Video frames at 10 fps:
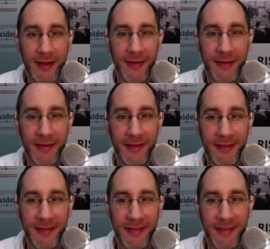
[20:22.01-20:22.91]

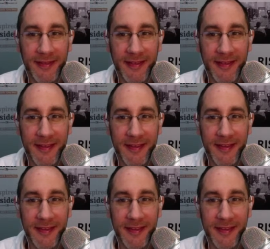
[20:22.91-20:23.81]

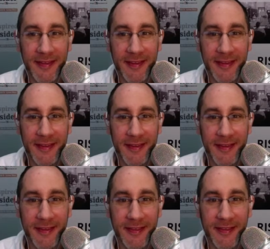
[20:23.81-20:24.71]

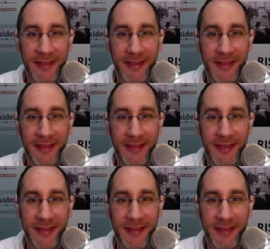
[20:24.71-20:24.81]
No words are spoken by the person on screen.